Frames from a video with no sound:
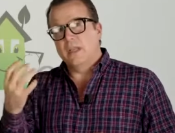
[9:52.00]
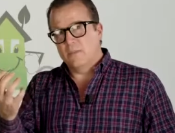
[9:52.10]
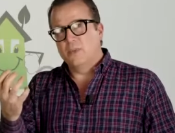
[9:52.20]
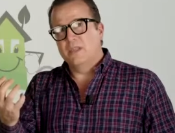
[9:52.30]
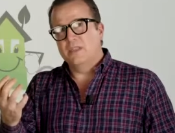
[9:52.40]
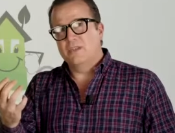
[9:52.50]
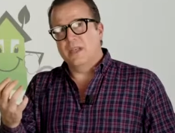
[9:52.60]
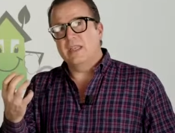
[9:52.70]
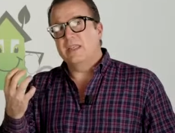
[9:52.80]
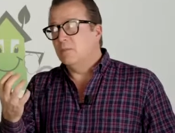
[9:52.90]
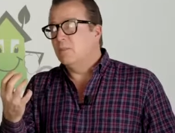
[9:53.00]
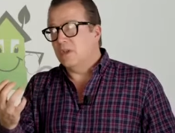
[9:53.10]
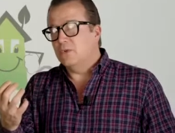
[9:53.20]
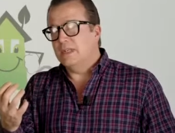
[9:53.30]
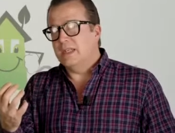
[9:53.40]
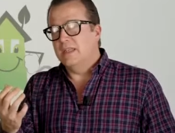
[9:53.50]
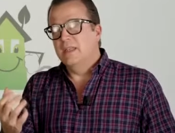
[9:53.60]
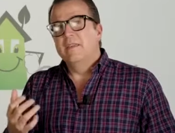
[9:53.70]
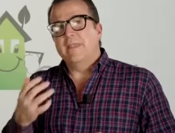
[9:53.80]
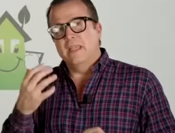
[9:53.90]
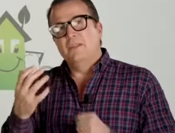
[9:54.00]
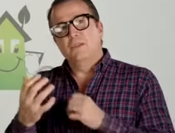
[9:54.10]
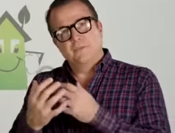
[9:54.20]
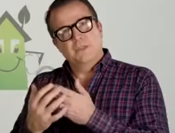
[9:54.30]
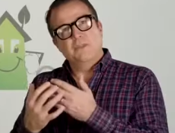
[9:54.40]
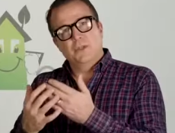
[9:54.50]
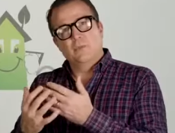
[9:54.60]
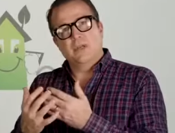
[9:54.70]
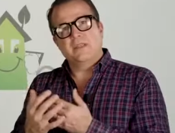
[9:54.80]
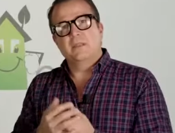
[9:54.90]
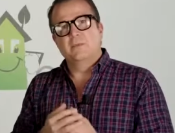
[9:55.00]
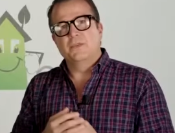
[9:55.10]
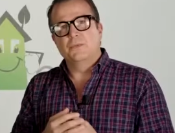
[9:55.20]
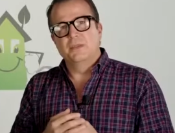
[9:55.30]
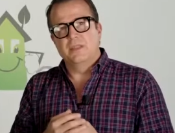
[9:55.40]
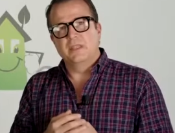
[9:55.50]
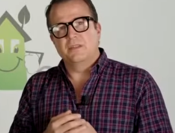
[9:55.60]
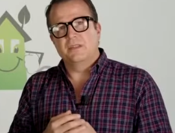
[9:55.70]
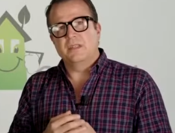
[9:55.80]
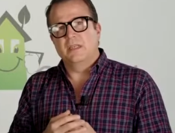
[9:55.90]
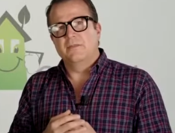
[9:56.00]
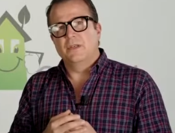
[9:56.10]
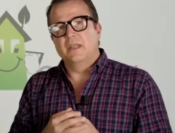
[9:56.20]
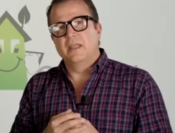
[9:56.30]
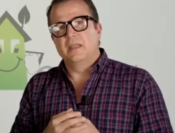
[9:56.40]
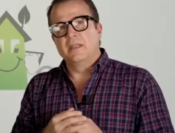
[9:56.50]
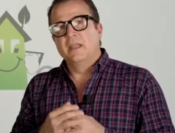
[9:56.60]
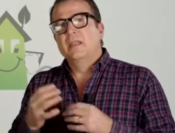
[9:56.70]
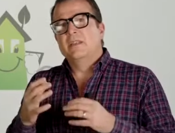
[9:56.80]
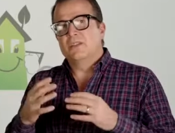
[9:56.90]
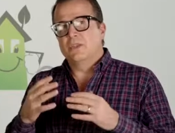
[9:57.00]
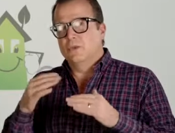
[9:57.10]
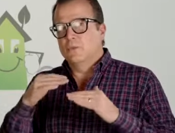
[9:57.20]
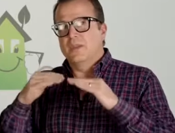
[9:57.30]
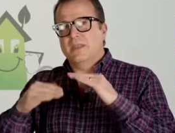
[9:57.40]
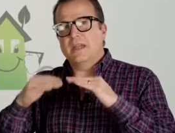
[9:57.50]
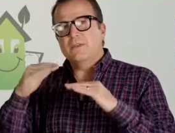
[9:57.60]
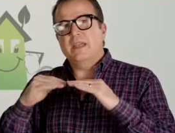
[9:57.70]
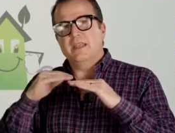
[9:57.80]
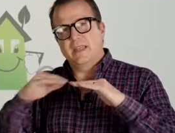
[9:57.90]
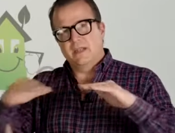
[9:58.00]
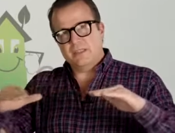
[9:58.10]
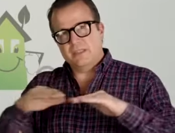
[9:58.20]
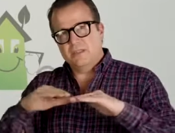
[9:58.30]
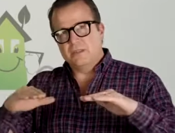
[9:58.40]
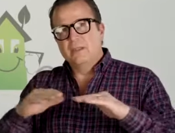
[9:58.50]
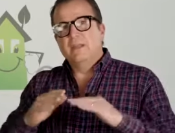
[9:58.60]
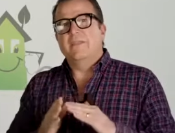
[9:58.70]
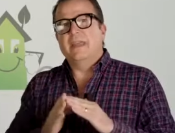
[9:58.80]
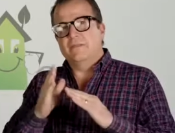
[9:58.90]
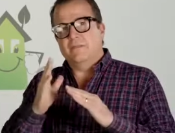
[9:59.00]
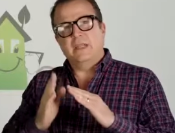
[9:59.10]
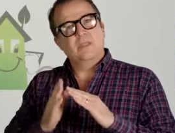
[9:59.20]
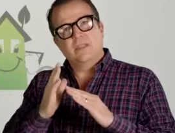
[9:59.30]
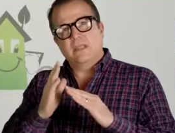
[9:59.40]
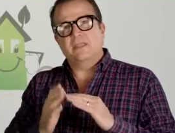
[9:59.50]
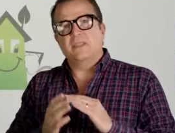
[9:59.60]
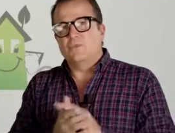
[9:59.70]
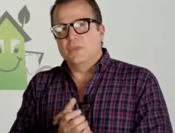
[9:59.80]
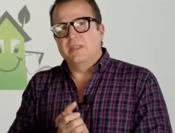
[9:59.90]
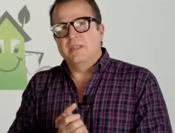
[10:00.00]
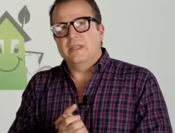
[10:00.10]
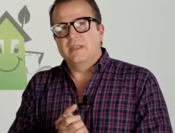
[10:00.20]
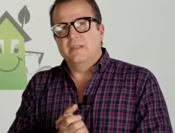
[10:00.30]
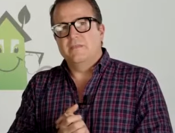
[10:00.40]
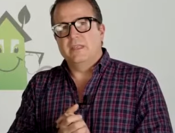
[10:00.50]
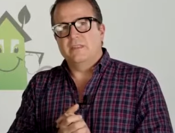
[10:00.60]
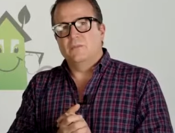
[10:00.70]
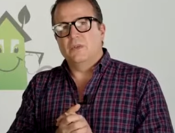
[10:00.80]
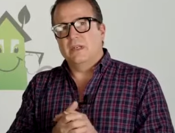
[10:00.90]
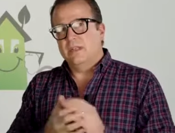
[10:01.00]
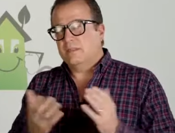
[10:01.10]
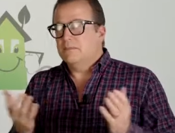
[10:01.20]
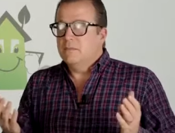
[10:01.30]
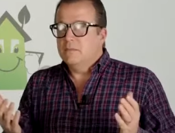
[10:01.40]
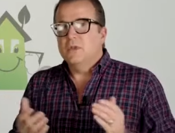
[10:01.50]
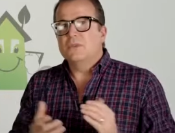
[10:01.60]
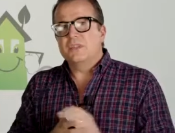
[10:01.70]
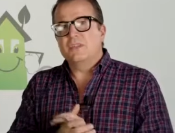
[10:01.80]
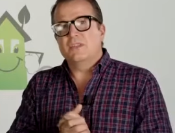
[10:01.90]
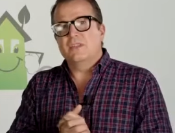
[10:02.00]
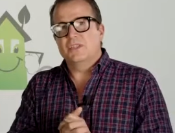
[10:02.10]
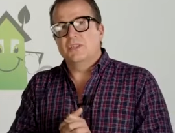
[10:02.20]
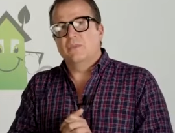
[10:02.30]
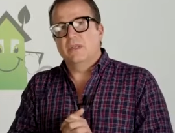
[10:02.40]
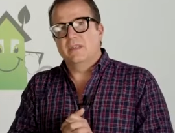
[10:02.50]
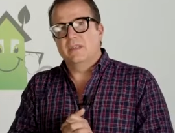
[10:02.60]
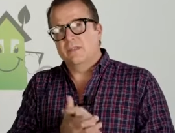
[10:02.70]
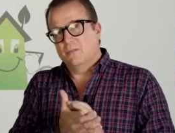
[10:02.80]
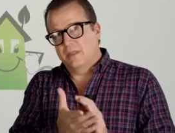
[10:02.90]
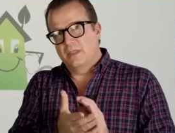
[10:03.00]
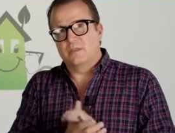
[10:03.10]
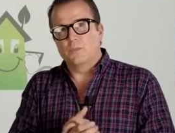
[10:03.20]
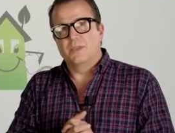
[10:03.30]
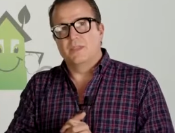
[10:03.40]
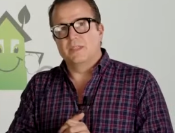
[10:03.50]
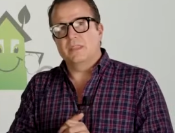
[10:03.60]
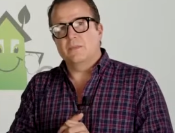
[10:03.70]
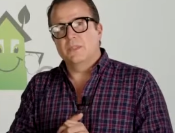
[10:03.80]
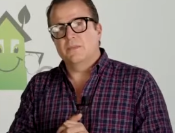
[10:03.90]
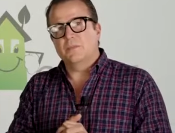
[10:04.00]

put it in your hand and blow in it, and you'll feel your breath come through to the other side of your hand. So without that air seal, that fiberglass is really not an effective product. Most insulation products, with, with the exception of